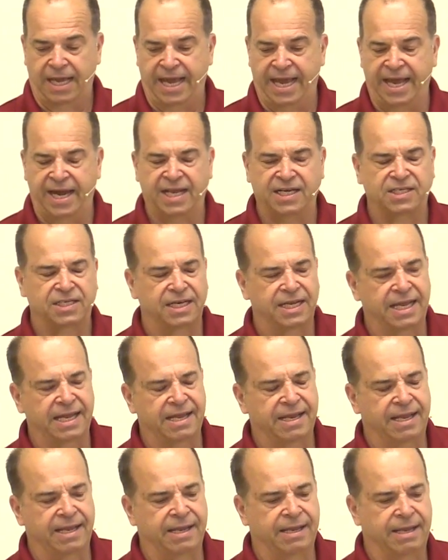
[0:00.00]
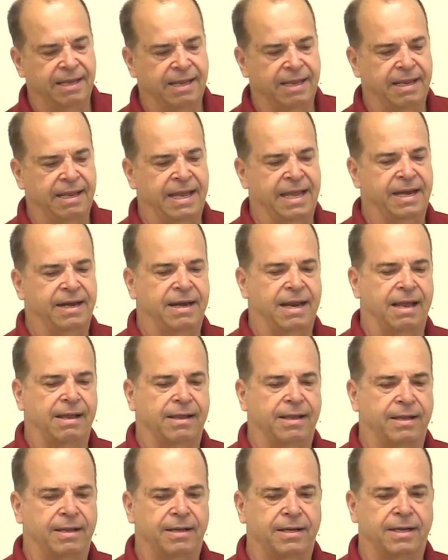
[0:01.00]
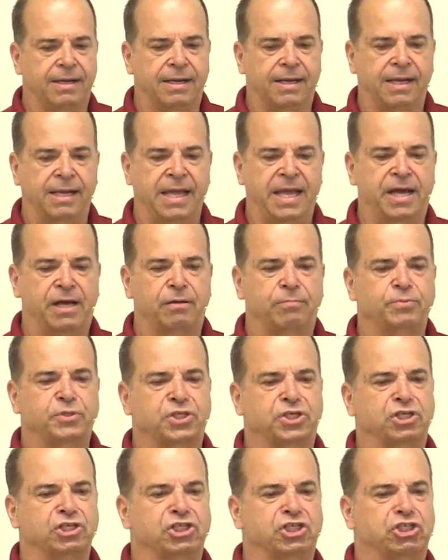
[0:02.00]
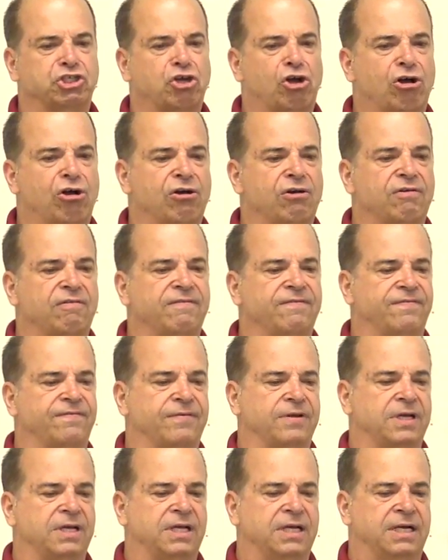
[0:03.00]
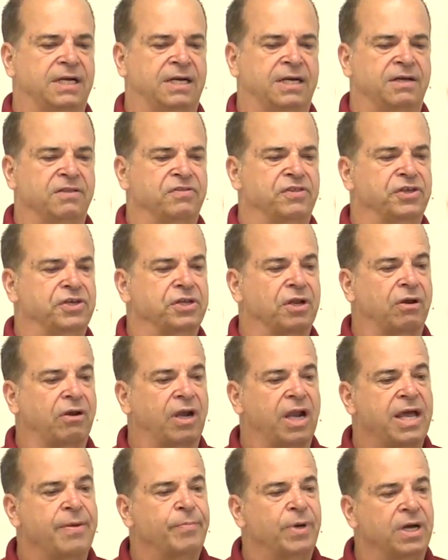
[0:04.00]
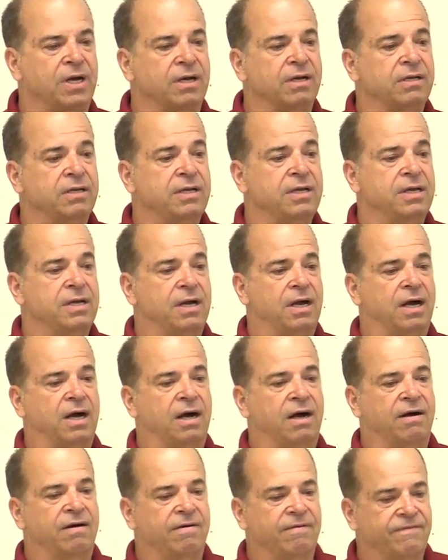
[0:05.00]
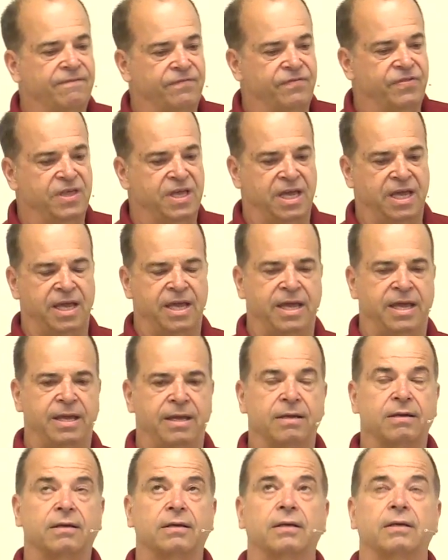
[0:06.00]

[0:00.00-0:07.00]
and it, it helps to solve uh, the dilemma of the,